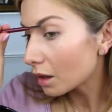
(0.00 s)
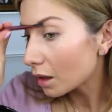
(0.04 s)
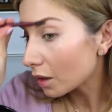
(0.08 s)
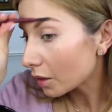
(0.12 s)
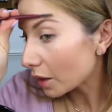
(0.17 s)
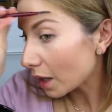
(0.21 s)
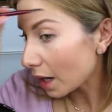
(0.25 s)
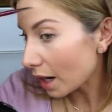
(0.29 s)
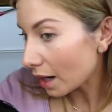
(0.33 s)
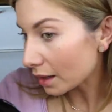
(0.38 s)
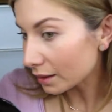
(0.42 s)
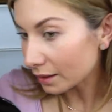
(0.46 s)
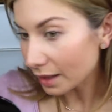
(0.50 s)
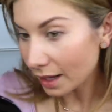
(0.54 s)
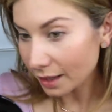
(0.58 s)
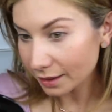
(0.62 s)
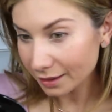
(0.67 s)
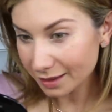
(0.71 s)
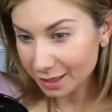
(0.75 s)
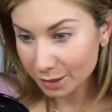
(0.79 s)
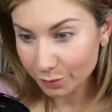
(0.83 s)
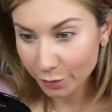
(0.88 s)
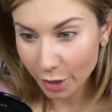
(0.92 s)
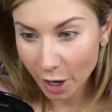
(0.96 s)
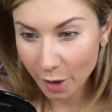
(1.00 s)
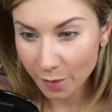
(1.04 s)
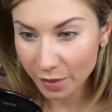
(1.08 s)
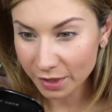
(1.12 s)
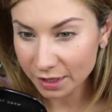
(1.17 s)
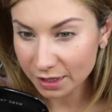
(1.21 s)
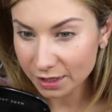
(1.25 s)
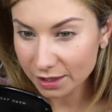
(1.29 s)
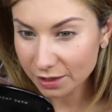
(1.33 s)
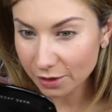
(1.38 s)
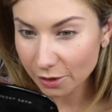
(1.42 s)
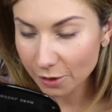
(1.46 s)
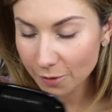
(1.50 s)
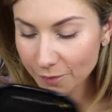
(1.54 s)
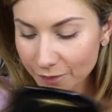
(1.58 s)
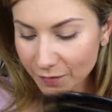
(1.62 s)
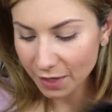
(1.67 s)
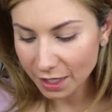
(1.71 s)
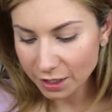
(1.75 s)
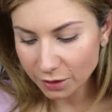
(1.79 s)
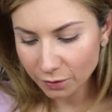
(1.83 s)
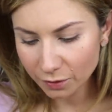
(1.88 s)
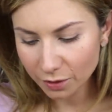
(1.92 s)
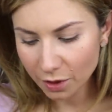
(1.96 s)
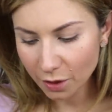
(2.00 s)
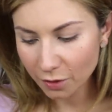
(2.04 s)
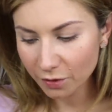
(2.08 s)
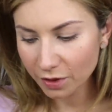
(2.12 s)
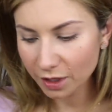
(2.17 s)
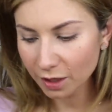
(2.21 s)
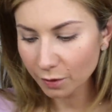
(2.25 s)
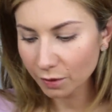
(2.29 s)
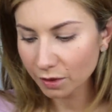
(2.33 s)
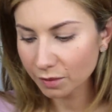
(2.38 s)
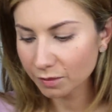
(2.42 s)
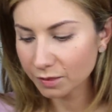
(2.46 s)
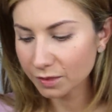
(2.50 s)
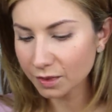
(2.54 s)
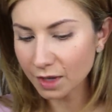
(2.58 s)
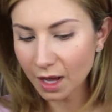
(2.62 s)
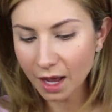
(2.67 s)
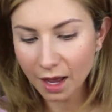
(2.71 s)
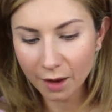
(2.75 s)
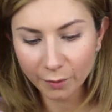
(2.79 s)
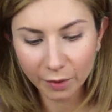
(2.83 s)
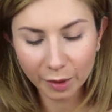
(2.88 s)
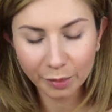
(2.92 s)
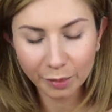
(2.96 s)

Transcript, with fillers: Okay, I like this brow pencil. I don't know that it would uh,